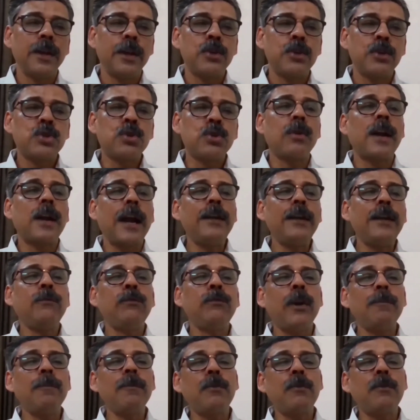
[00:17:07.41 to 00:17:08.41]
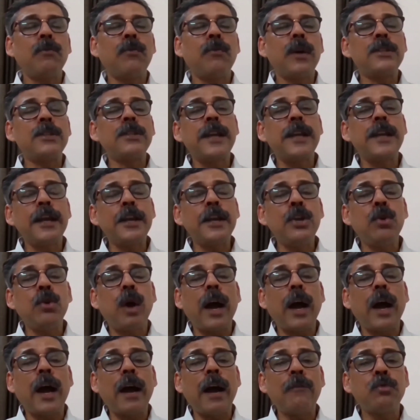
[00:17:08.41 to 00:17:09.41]
So right from the first day, you
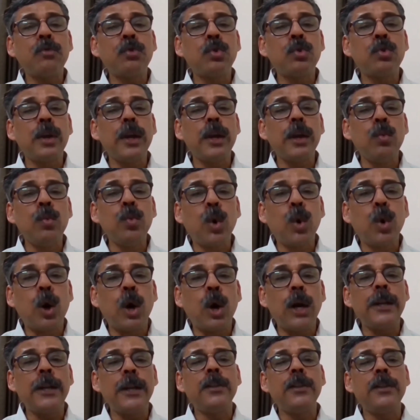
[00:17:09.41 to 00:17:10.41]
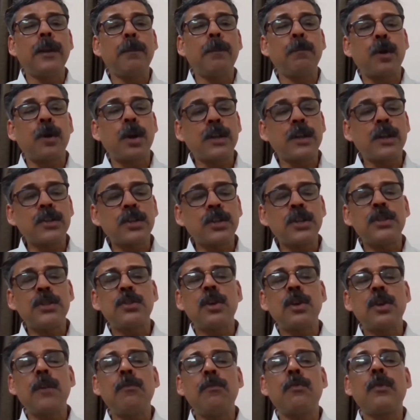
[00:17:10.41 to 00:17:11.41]
have to involve in the process
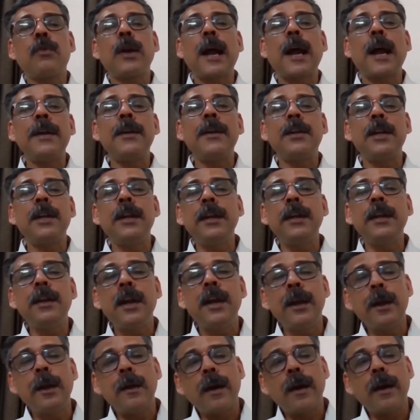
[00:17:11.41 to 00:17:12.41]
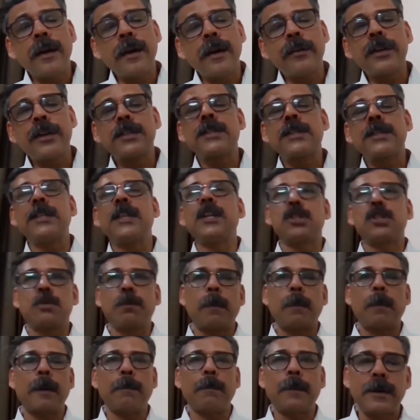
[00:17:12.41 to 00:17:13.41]
of writing a
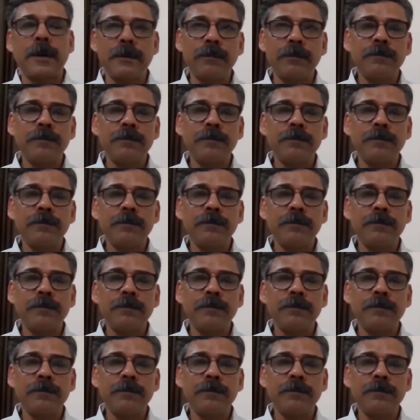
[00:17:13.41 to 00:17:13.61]
research paper.